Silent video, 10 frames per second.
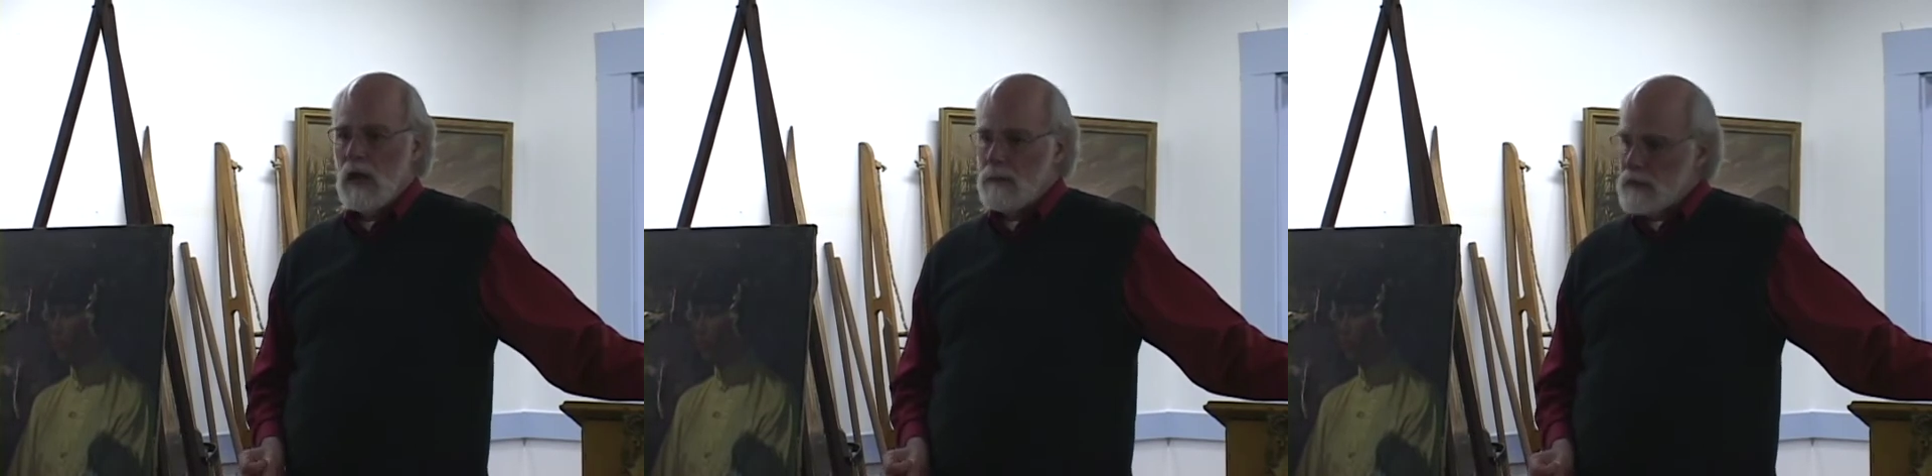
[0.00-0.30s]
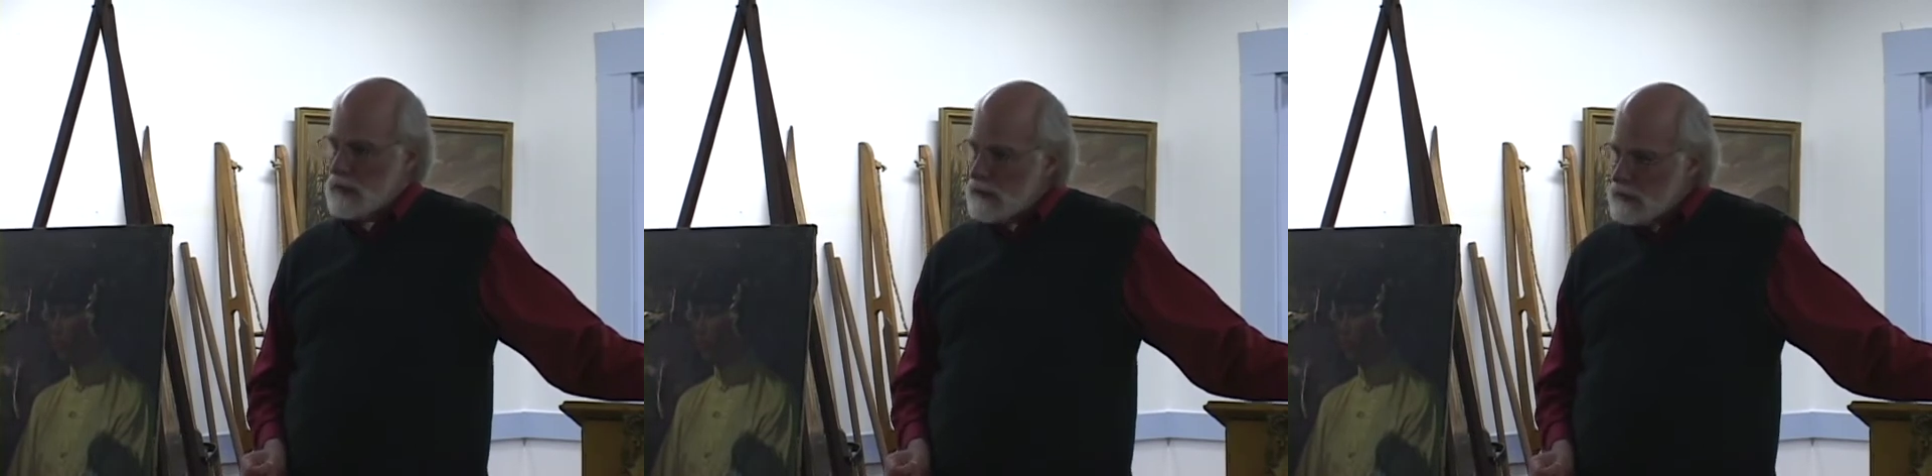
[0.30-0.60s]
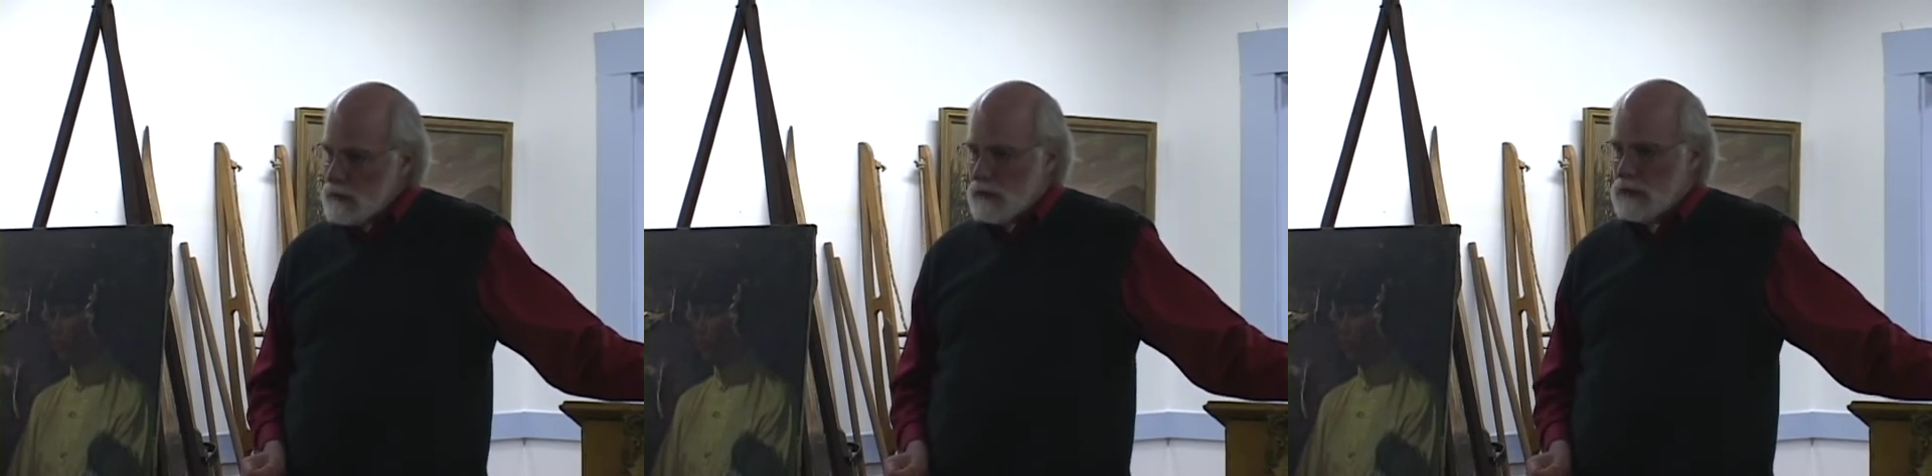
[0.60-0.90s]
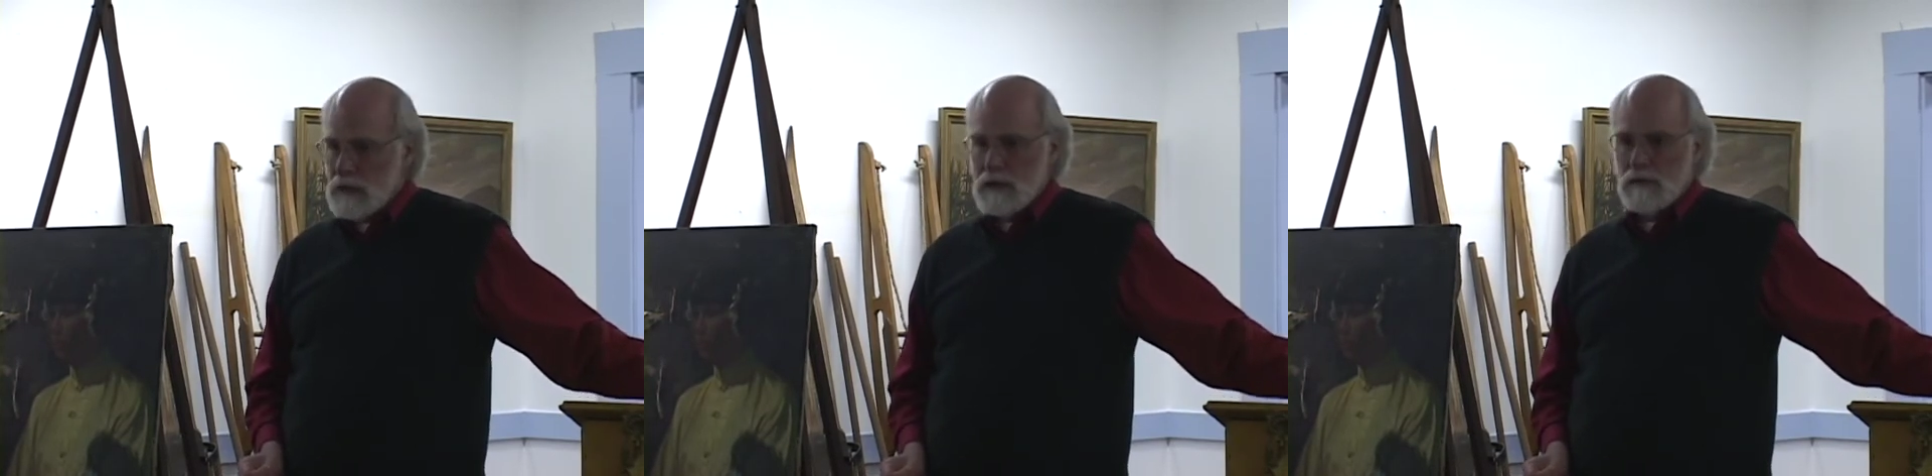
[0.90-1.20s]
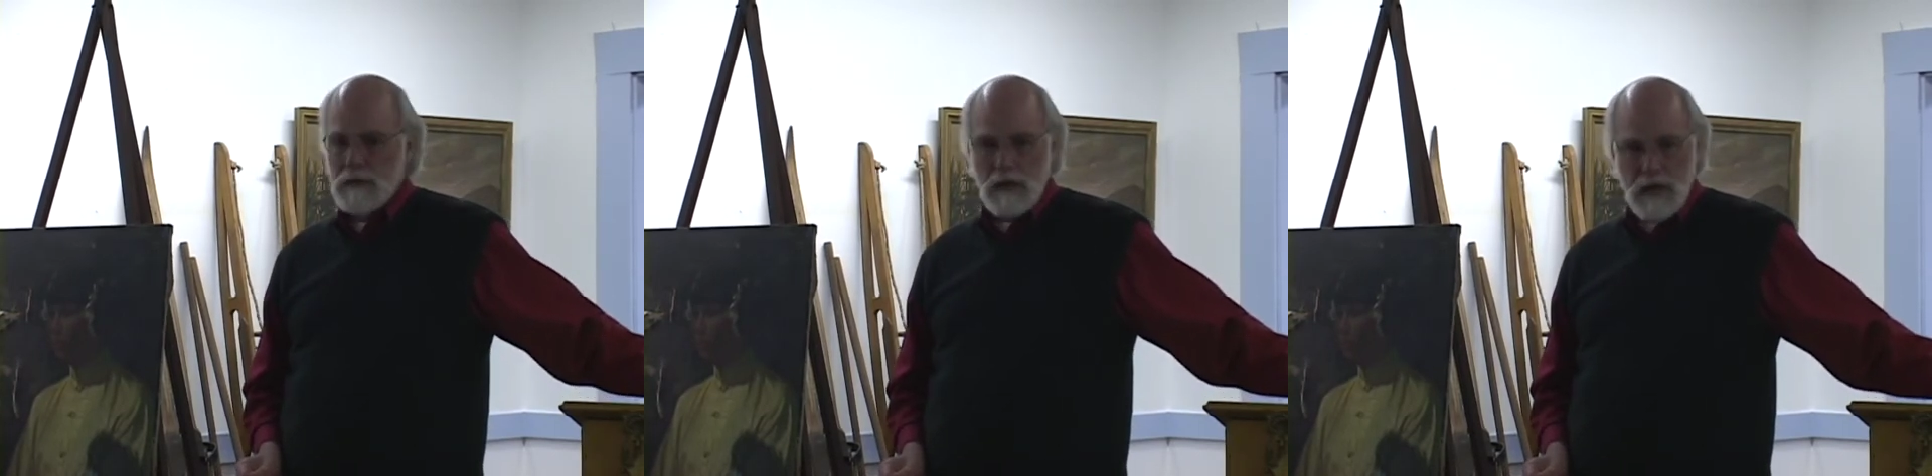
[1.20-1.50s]
I'm a Sunday school teacher
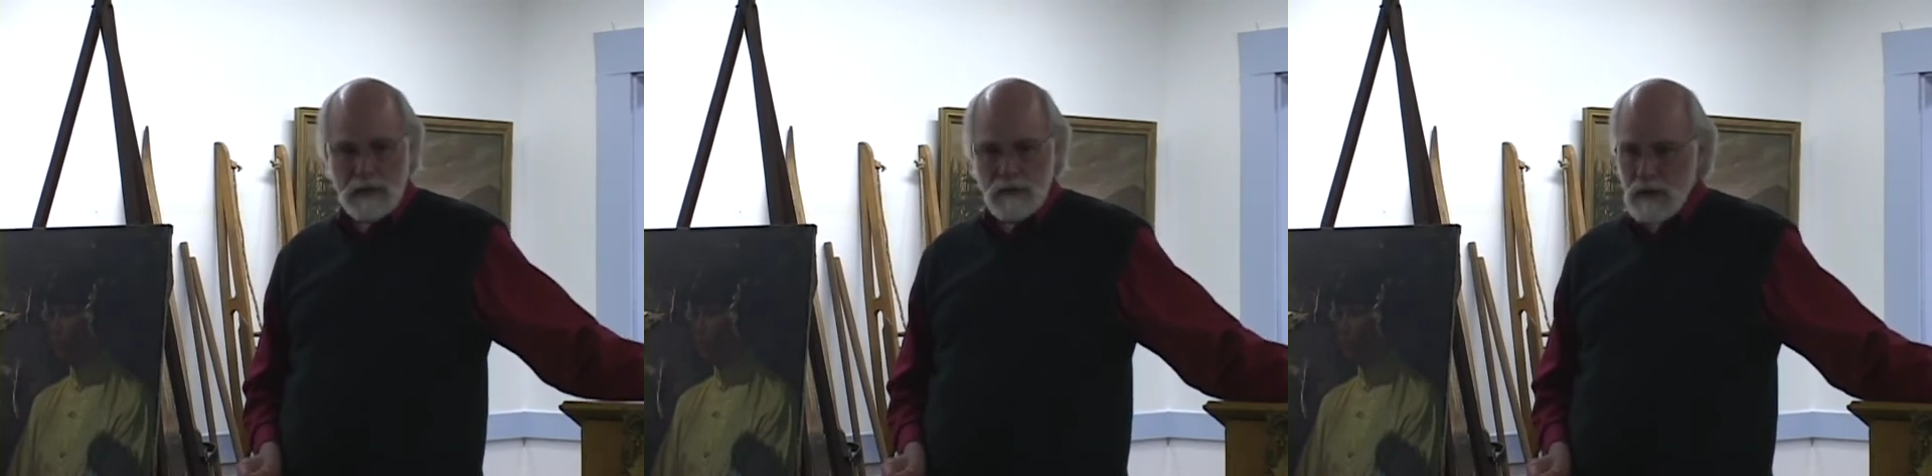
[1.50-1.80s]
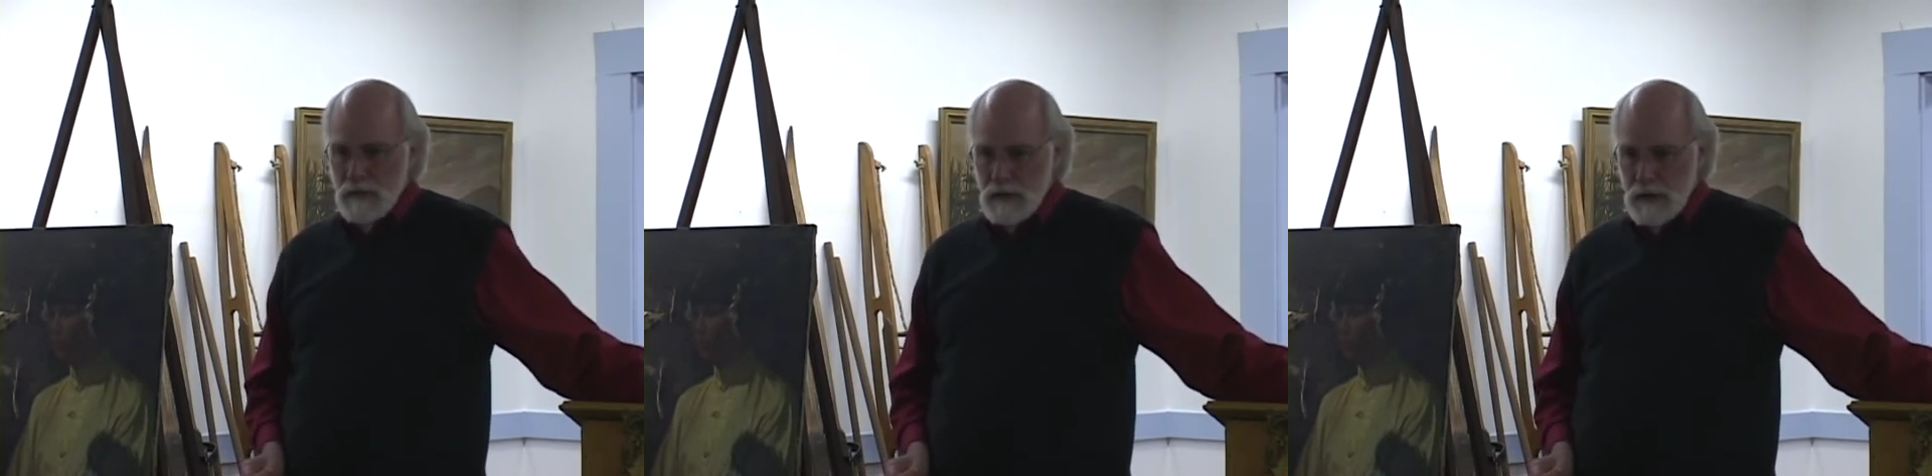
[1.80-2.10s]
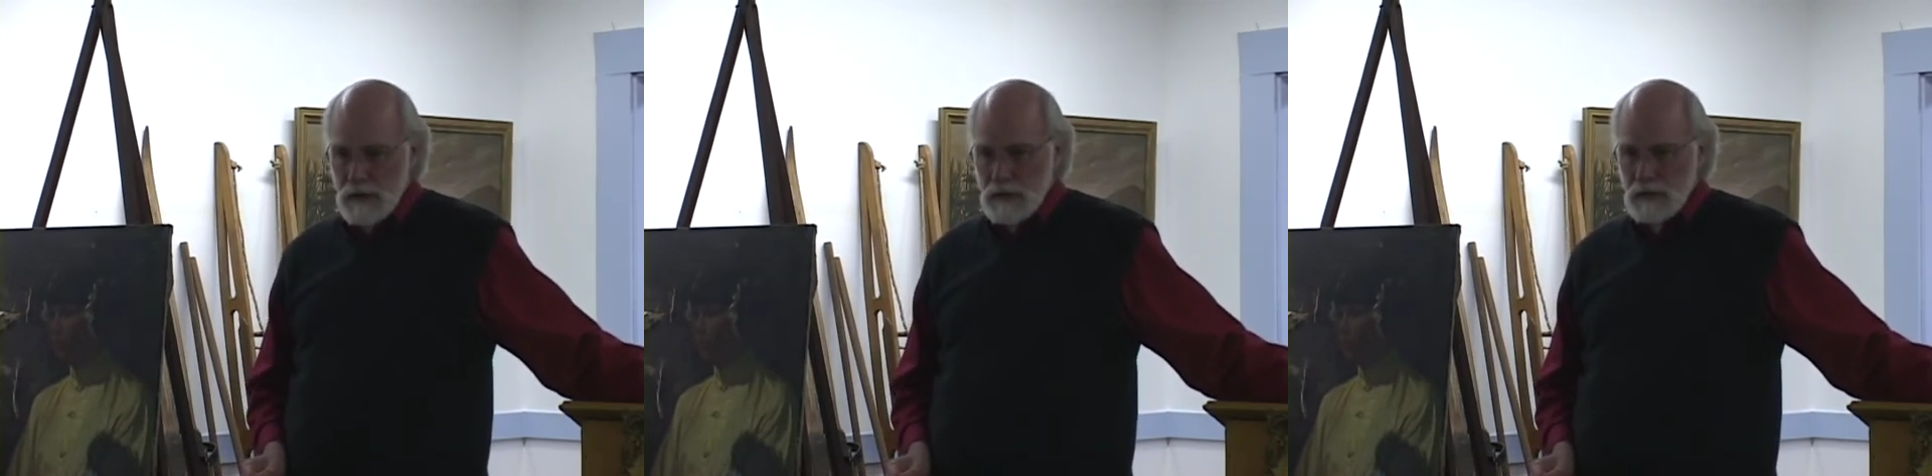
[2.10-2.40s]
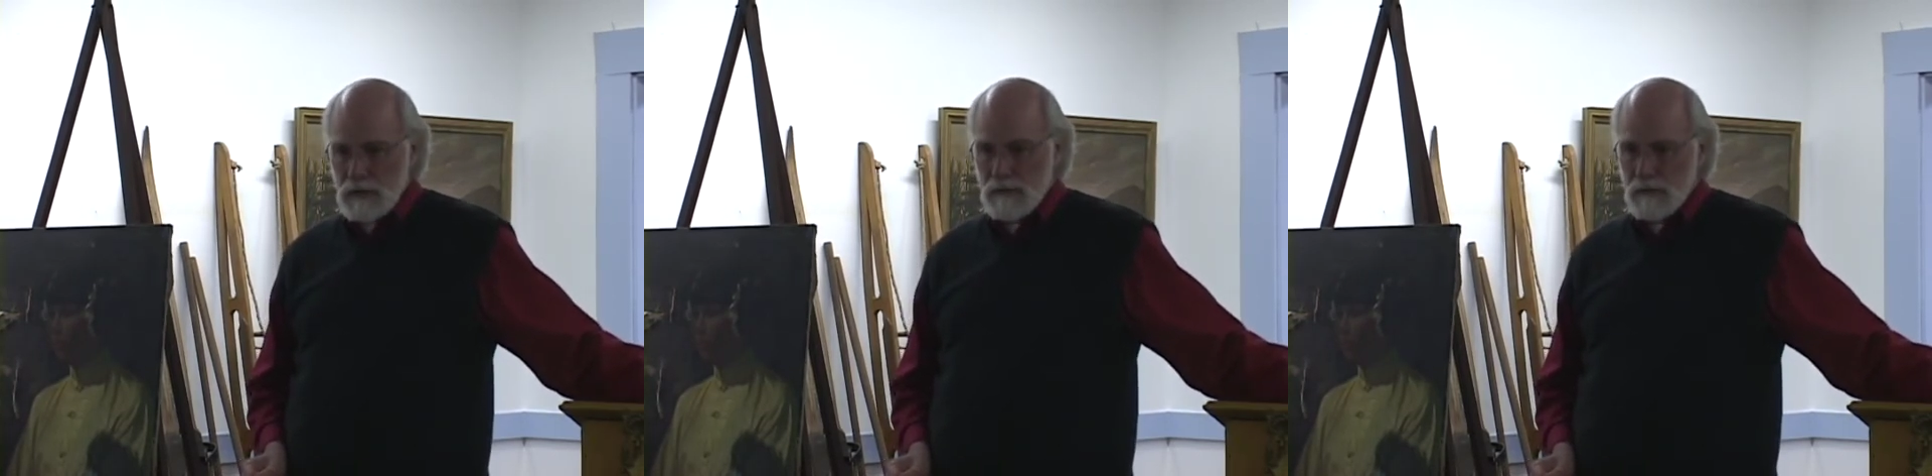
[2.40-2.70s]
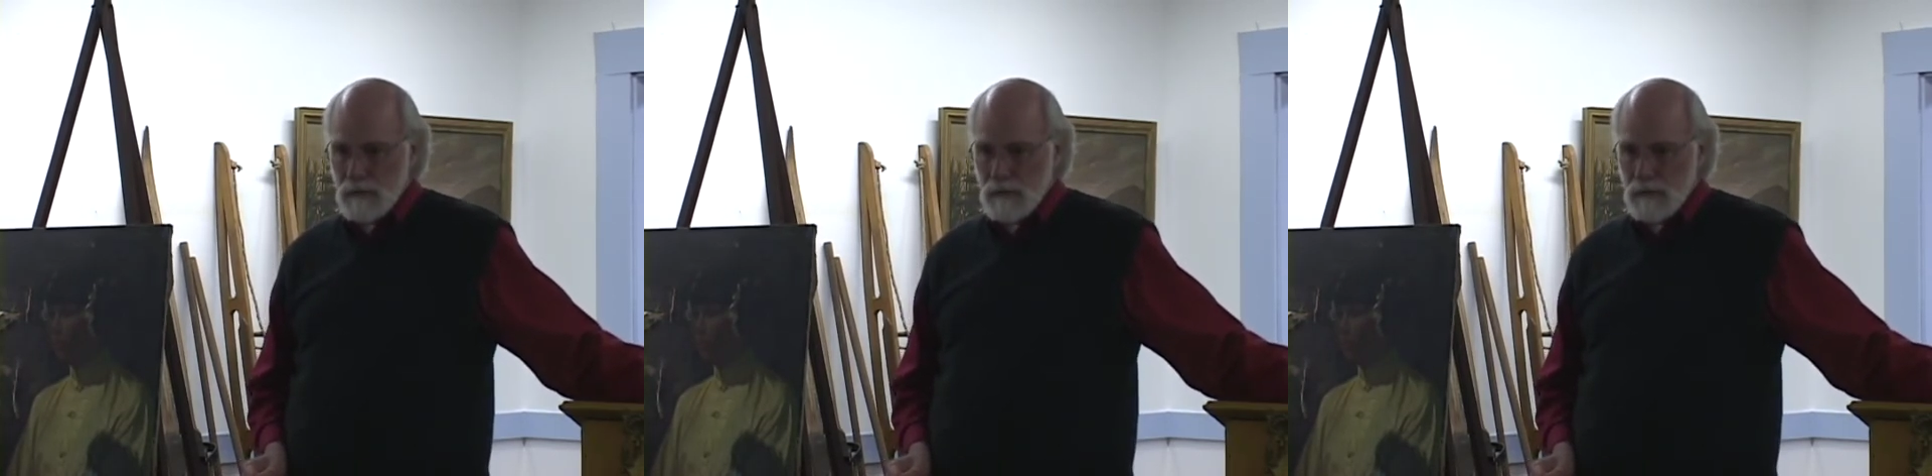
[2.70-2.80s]
for the last 7 years,